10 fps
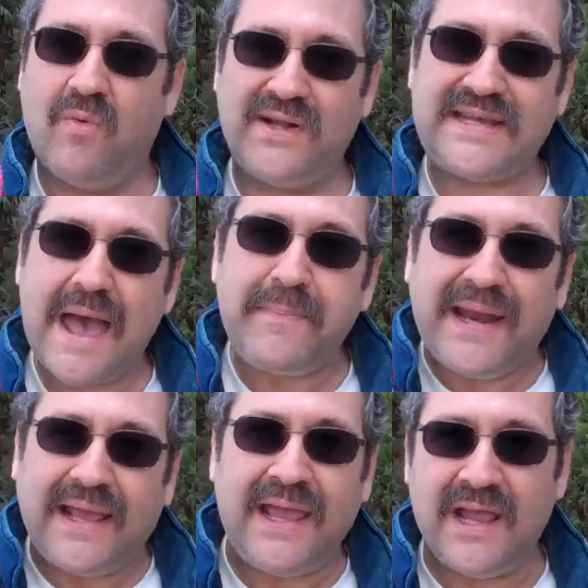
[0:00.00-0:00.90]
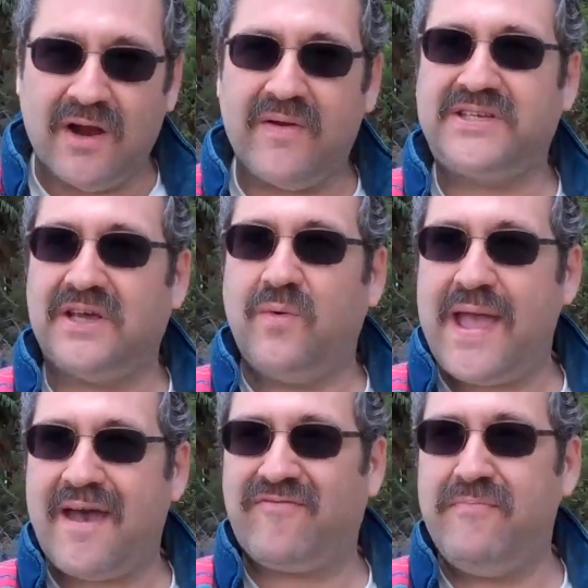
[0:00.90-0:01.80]
What's happening here is that
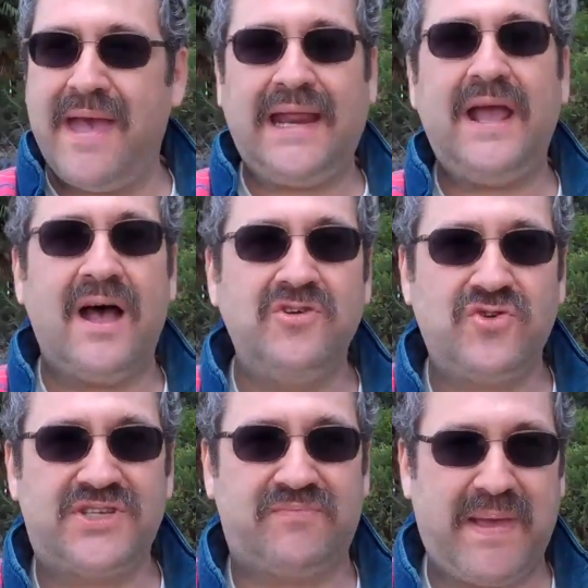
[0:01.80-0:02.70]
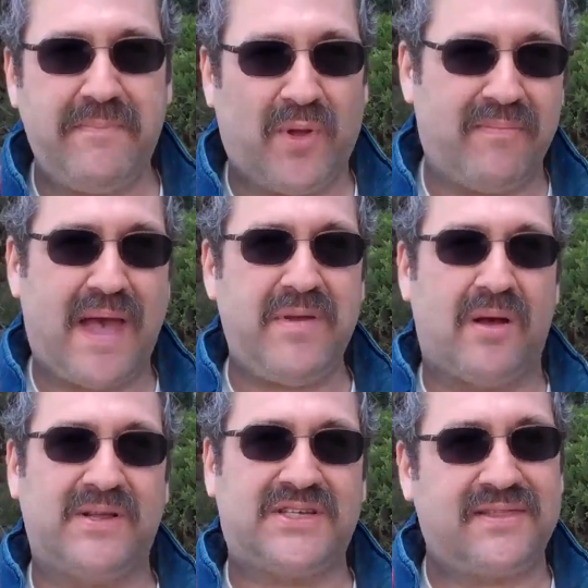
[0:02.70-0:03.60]
we have many hundreds of people, maybe
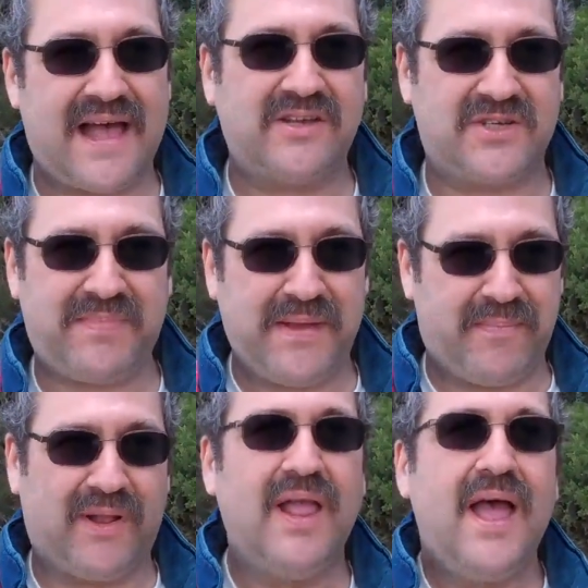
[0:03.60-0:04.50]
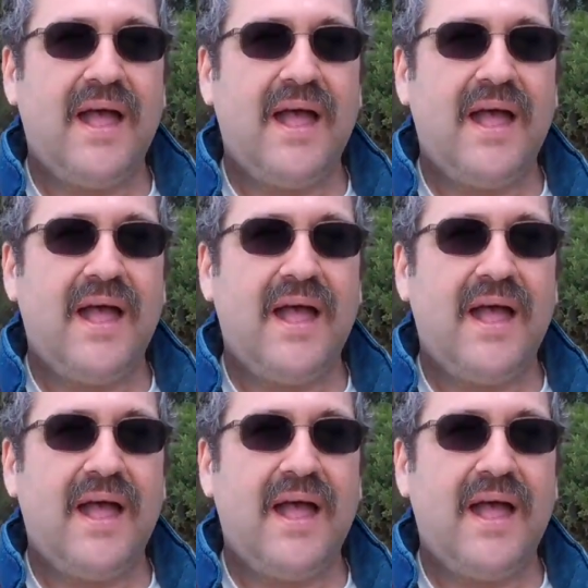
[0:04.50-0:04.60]
almost 1,000 people,